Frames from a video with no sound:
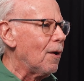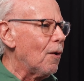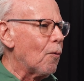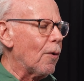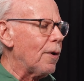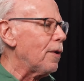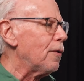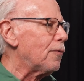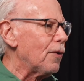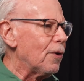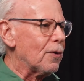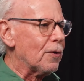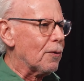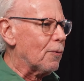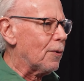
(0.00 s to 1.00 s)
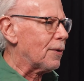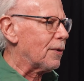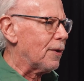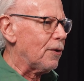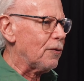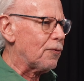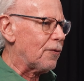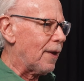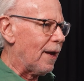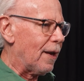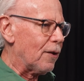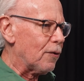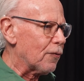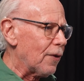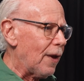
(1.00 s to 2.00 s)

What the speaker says: What are you dealing with these days?